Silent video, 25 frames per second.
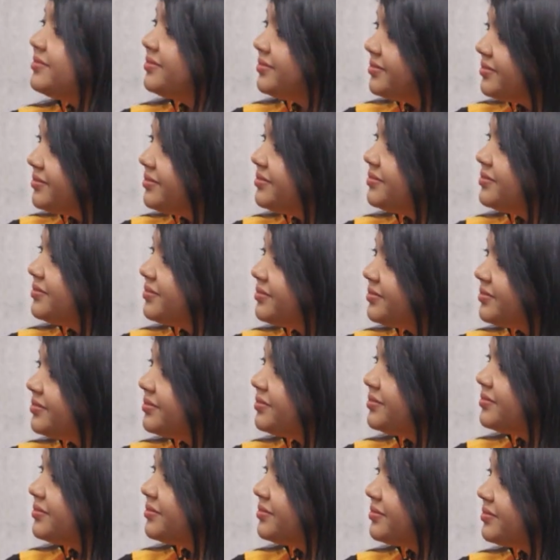
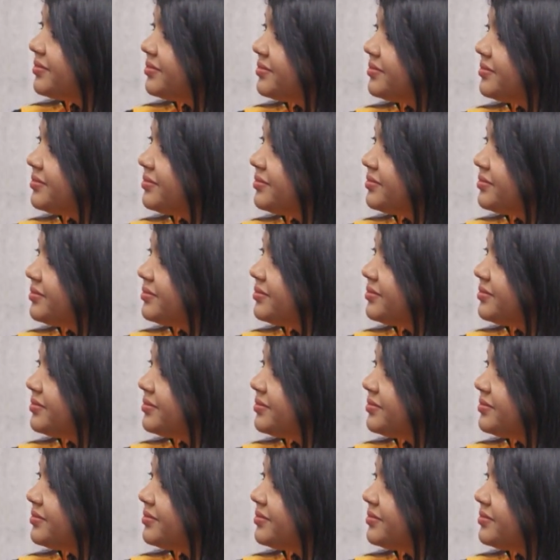
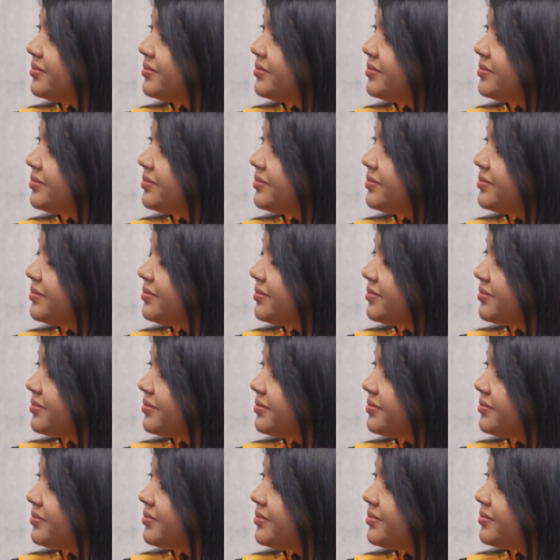
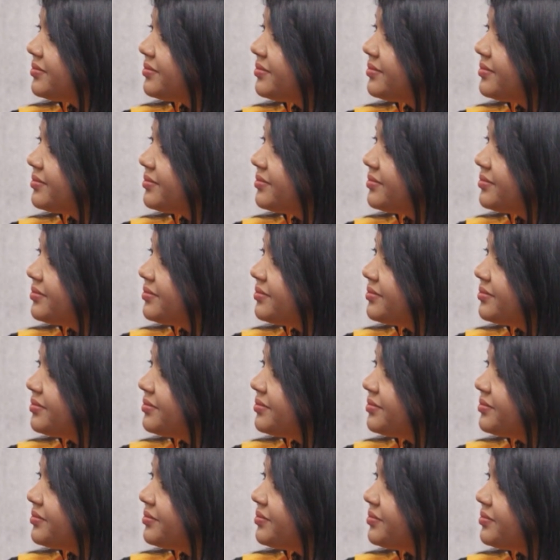
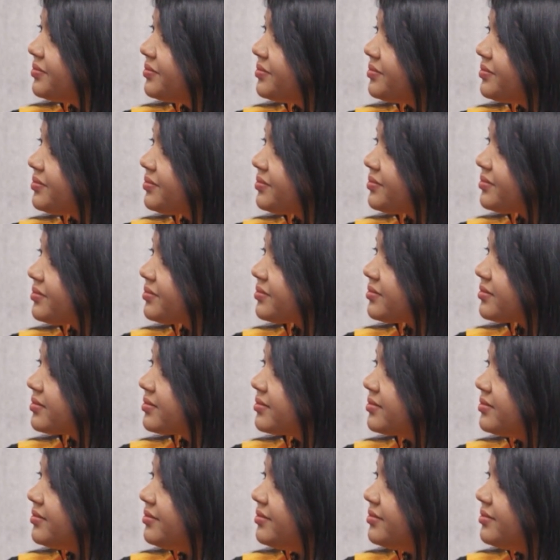
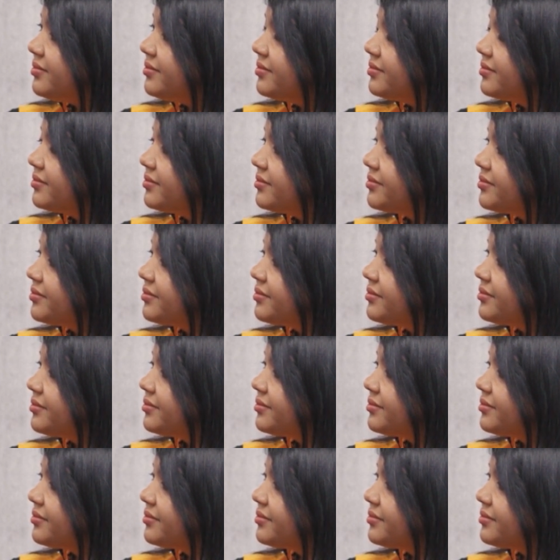This person isn't speaking.